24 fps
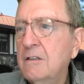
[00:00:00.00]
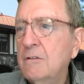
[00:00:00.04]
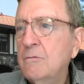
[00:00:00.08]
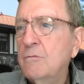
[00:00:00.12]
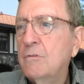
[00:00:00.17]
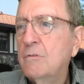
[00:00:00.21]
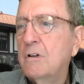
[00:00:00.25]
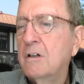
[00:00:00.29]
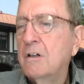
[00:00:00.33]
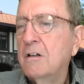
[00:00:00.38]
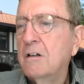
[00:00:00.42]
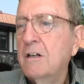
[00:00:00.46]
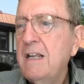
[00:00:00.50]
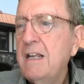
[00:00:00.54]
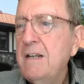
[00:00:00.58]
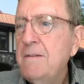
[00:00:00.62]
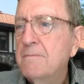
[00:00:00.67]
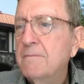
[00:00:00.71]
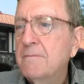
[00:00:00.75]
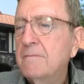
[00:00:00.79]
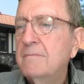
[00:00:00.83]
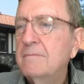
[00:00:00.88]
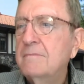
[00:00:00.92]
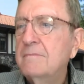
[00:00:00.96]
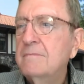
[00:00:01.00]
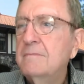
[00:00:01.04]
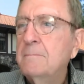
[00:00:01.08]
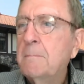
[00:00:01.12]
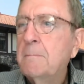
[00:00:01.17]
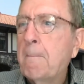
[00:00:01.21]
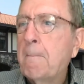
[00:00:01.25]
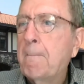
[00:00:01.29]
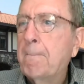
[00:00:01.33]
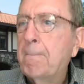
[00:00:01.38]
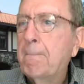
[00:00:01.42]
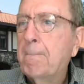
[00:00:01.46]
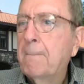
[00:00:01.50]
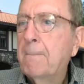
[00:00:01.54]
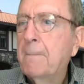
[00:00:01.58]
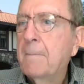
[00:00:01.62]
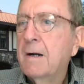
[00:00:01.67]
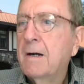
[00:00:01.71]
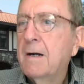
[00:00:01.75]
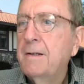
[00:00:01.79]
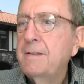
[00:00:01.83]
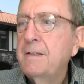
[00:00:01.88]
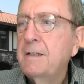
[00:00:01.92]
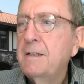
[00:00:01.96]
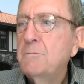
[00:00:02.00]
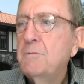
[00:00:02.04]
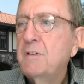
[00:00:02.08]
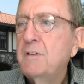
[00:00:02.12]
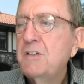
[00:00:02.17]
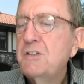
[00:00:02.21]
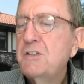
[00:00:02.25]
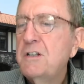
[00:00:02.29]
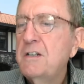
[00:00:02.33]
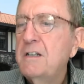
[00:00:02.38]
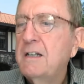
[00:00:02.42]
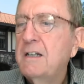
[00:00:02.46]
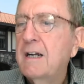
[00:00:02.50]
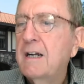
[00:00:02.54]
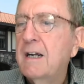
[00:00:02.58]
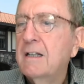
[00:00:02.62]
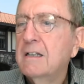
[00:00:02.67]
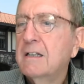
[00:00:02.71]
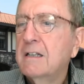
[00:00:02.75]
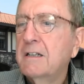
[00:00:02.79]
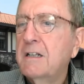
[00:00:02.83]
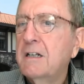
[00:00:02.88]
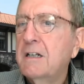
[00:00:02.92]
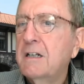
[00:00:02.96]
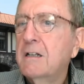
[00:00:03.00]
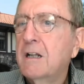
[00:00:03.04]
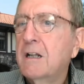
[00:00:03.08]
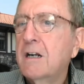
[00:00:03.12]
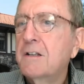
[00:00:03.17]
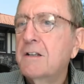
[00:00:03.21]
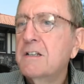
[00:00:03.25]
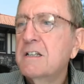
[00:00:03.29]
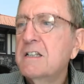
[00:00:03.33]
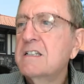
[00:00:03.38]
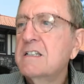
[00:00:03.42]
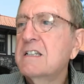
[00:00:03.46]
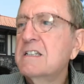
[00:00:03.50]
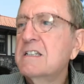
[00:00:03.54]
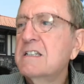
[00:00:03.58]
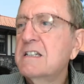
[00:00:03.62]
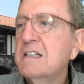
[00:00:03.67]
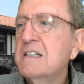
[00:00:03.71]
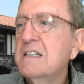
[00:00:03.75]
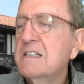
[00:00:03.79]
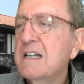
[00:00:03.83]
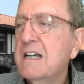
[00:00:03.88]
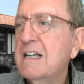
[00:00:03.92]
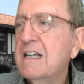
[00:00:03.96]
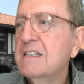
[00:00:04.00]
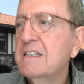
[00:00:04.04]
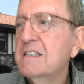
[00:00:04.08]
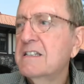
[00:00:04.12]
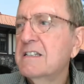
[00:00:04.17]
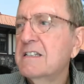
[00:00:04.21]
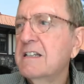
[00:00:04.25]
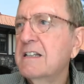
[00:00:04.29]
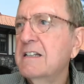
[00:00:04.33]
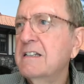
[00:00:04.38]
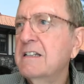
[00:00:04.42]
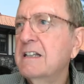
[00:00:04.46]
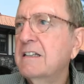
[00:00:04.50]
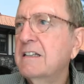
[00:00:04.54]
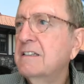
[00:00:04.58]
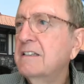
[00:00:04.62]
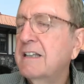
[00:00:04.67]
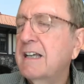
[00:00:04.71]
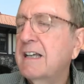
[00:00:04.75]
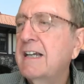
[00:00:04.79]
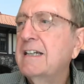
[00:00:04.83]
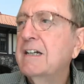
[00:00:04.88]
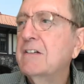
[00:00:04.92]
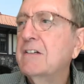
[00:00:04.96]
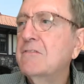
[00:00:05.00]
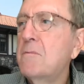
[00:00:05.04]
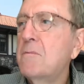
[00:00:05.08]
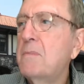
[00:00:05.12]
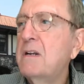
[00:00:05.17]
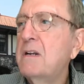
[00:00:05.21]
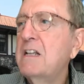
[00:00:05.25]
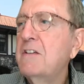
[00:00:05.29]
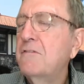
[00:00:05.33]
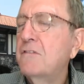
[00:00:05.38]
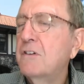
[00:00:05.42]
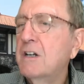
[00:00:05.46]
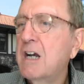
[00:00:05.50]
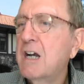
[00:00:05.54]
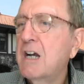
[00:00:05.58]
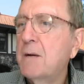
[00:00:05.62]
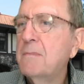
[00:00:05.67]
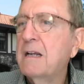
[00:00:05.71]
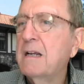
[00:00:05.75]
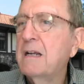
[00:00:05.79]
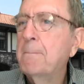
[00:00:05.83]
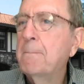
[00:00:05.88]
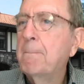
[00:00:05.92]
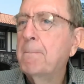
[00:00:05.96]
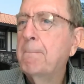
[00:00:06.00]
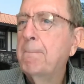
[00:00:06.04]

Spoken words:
Well, Ernie, I think we should declare this a success, and thank everybody for coming.